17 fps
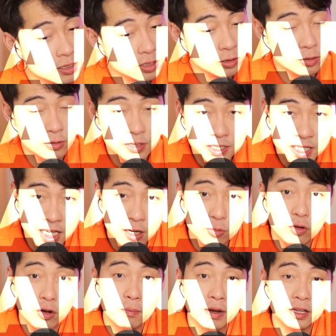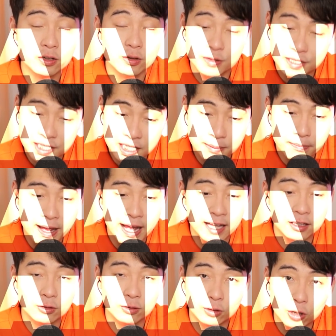So you see woman, you see
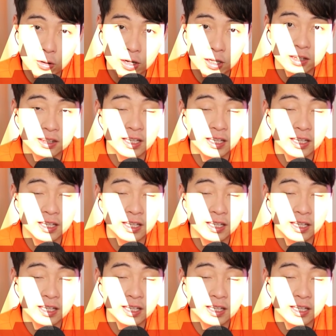man, you go on